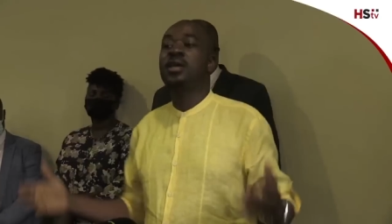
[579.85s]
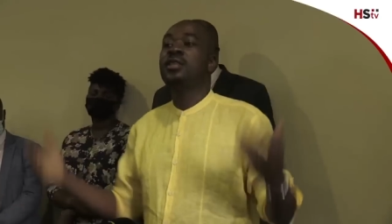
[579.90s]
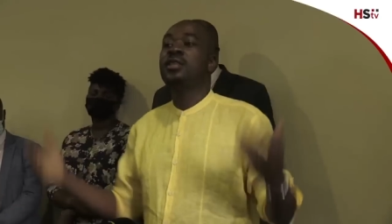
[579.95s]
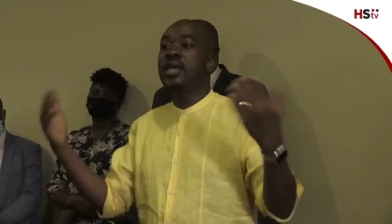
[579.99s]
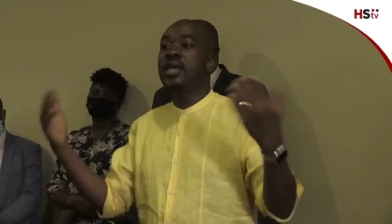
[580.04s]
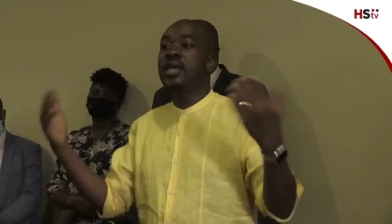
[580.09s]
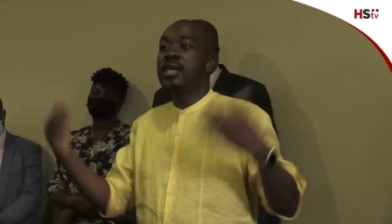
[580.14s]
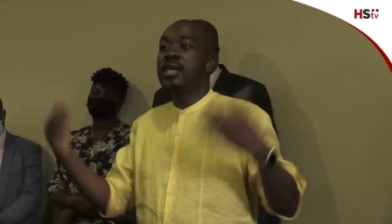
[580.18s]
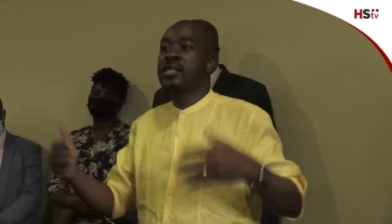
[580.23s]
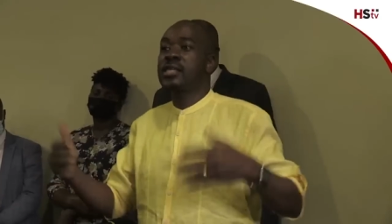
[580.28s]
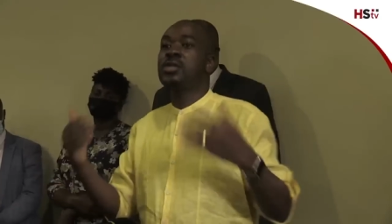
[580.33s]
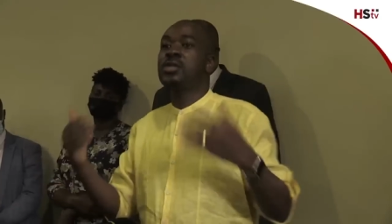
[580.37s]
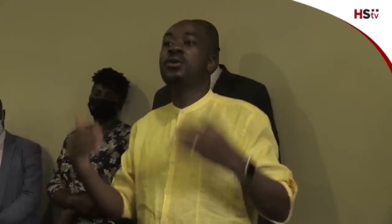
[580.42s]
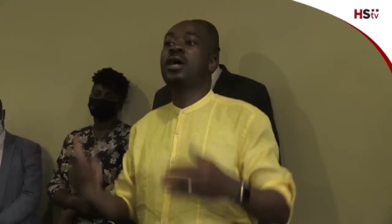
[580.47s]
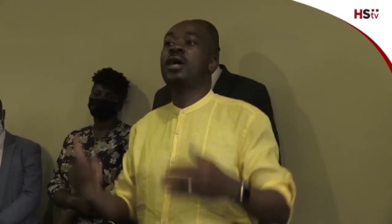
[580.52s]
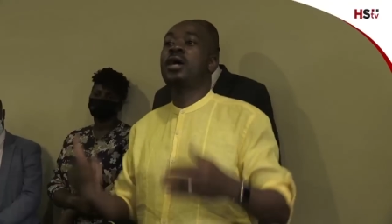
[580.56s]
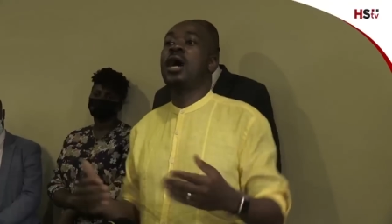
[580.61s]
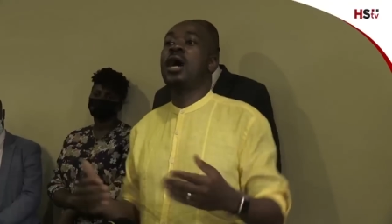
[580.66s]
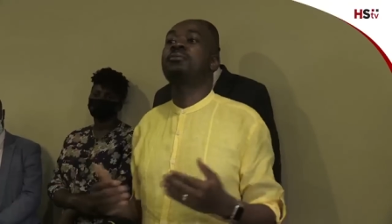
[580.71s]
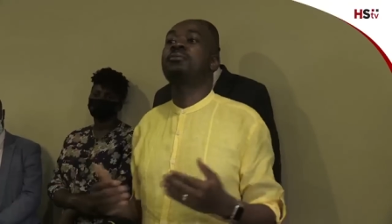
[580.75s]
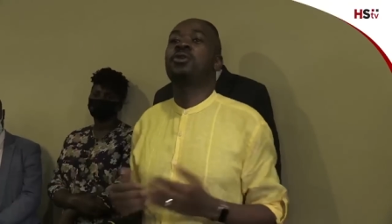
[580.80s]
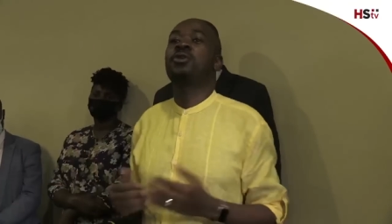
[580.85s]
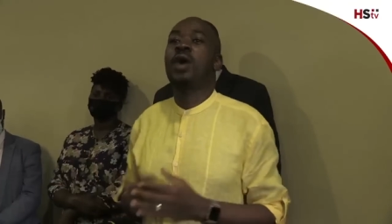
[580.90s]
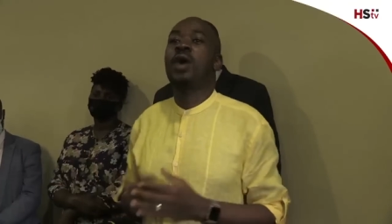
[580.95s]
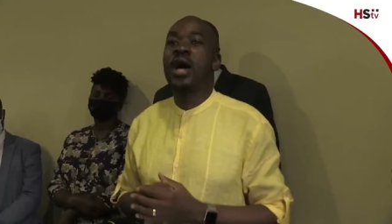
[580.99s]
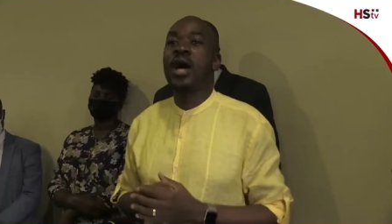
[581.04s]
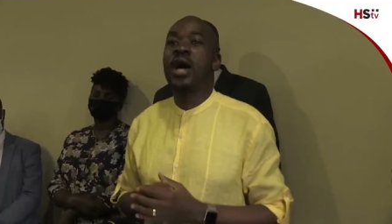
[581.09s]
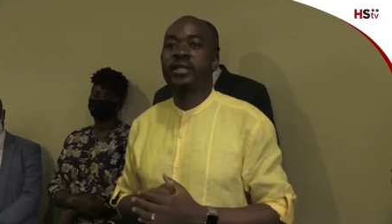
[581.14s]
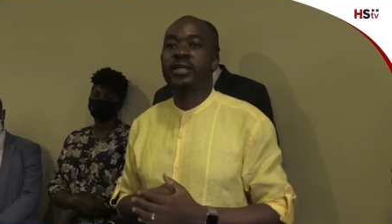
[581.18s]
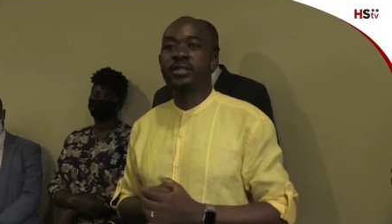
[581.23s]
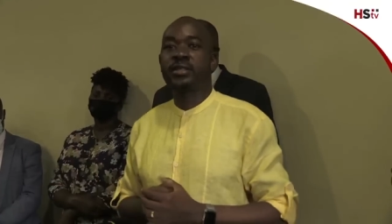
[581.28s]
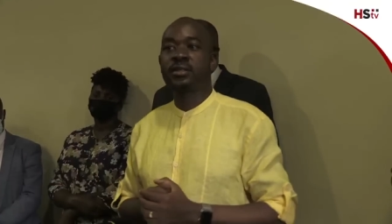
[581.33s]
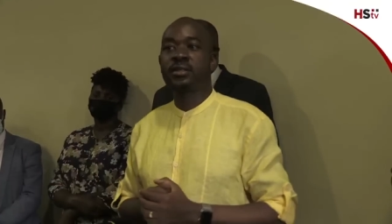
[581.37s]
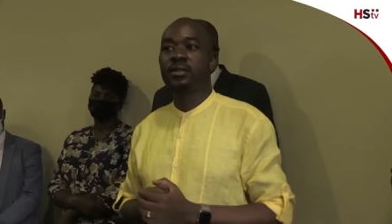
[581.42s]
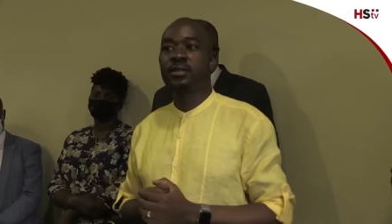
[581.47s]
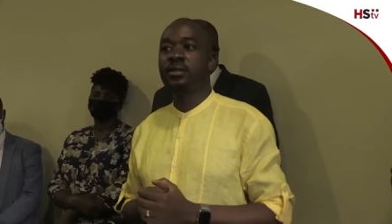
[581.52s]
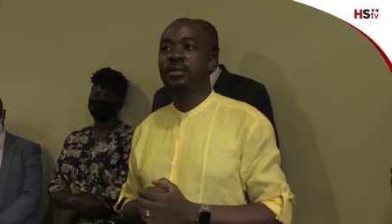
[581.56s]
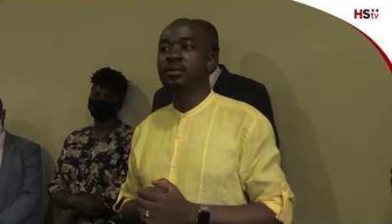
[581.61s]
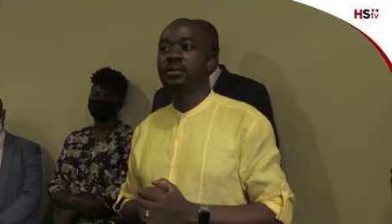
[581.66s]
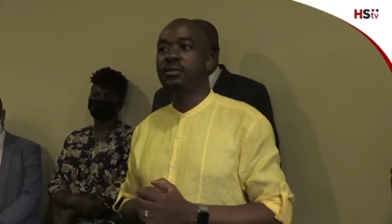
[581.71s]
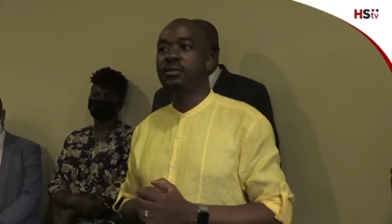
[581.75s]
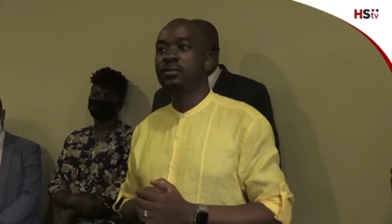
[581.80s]
they still come to us.
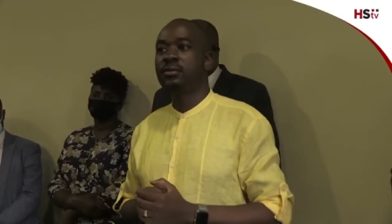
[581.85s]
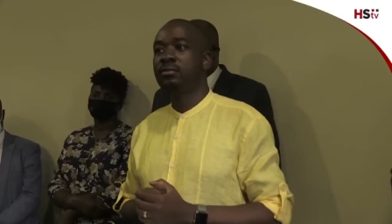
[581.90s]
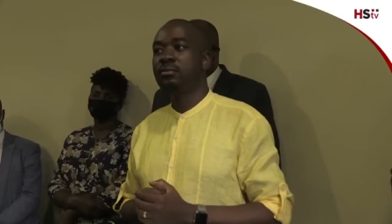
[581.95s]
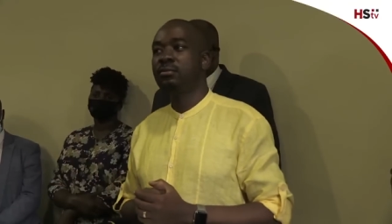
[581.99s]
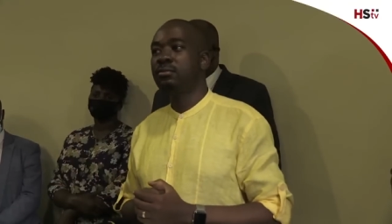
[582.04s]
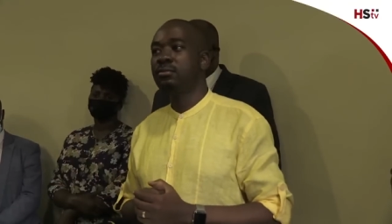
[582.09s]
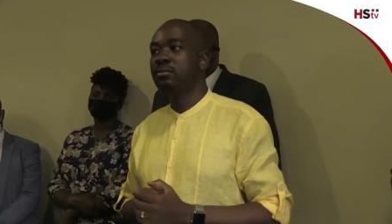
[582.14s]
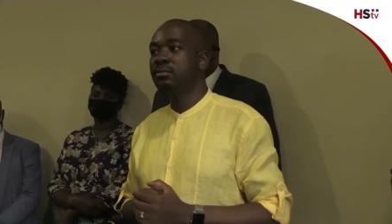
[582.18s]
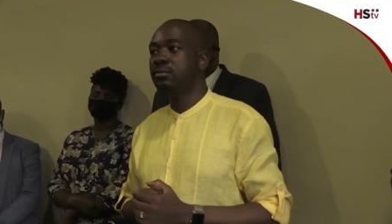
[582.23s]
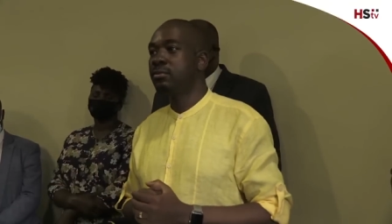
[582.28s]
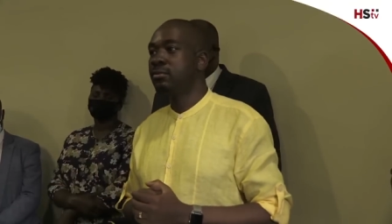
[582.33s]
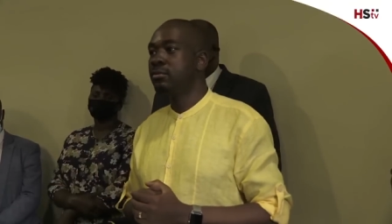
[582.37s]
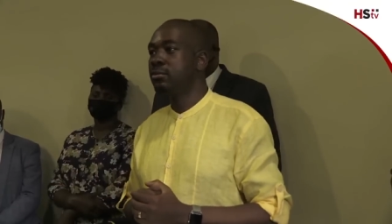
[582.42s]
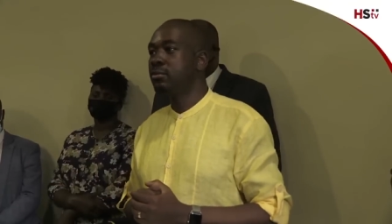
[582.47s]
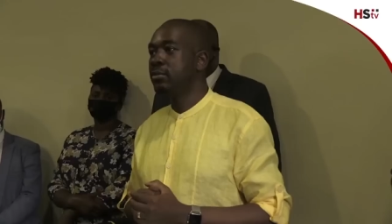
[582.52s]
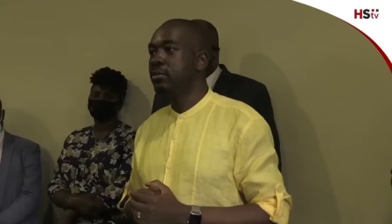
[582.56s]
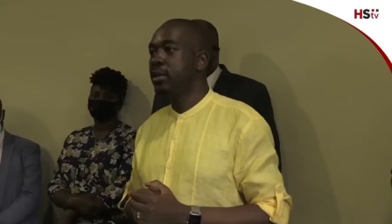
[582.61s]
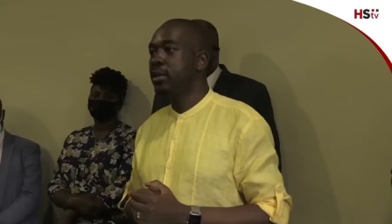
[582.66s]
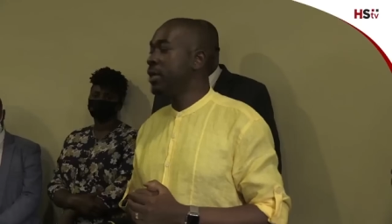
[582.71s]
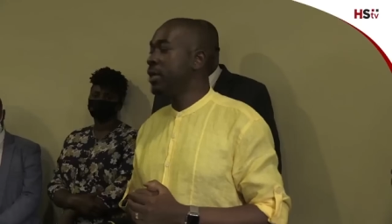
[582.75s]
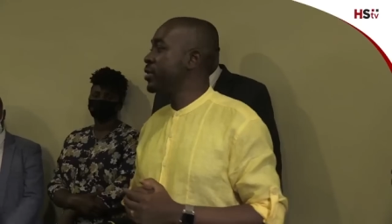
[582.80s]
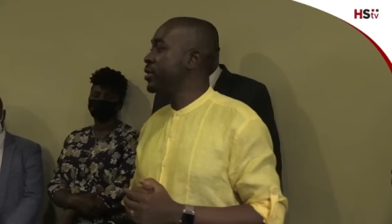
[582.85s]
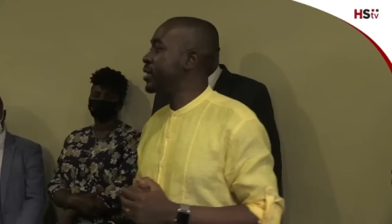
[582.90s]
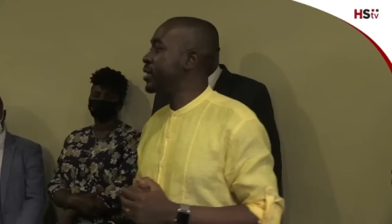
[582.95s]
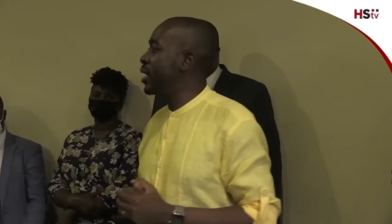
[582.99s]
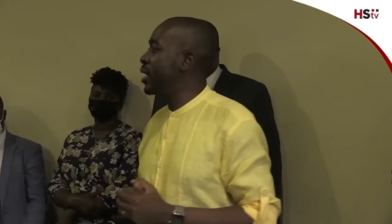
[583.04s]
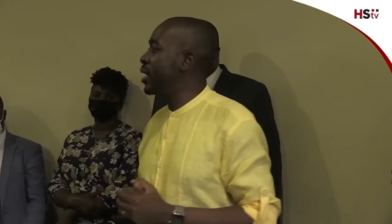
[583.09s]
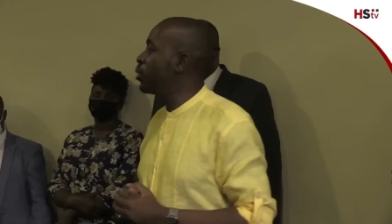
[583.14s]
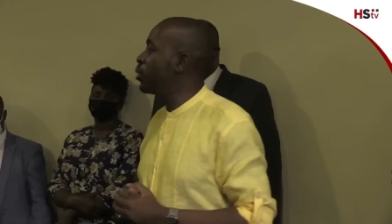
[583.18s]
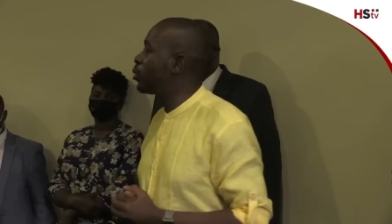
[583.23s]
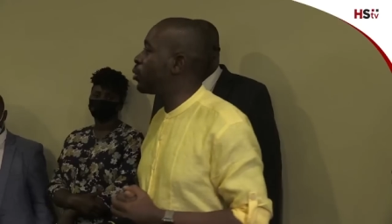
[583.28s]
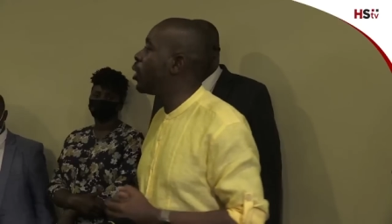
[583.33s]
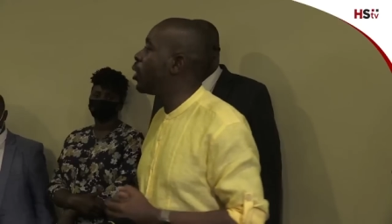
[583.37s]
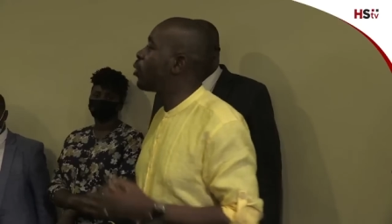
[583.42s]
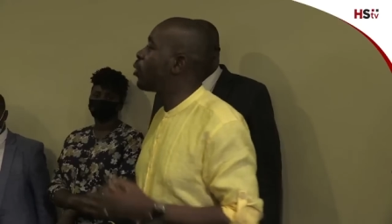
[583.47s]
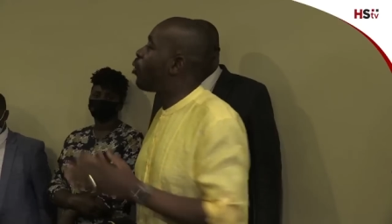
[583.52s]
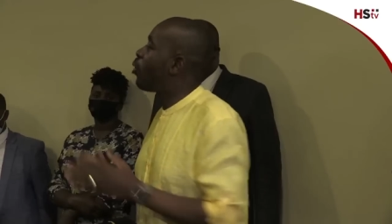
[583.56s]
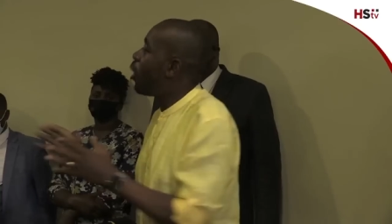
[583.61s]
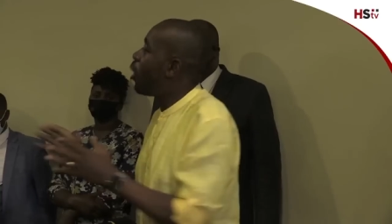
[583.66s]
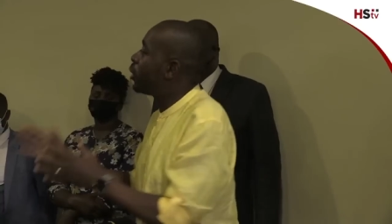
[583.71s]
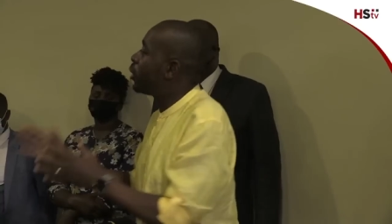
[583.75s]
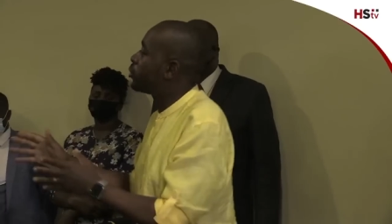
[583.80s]
And we say, look,
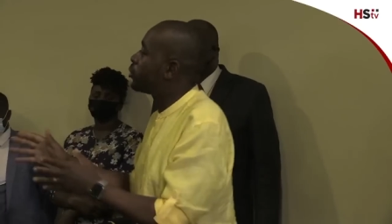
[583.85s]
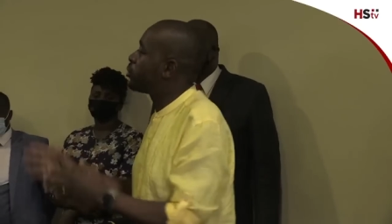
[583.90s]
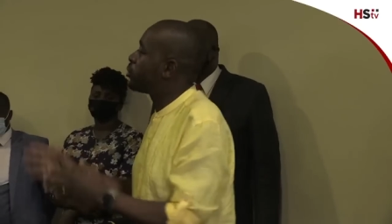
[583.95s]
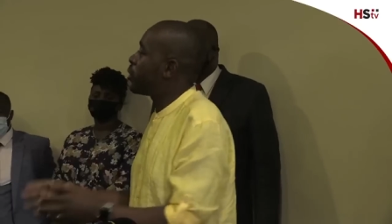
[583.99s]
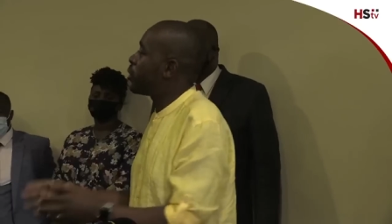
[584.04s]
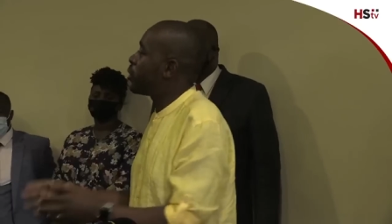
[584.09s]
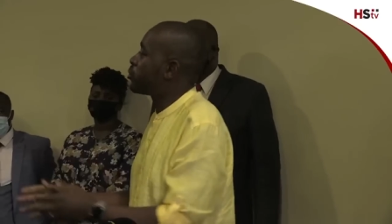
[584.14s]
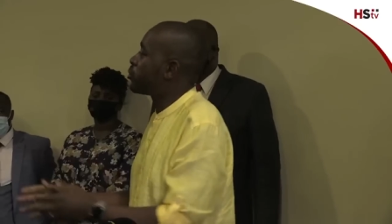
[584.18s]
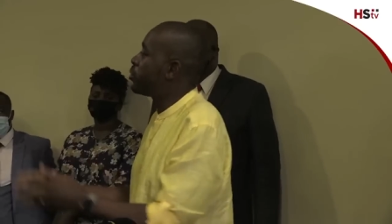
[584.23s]
go to those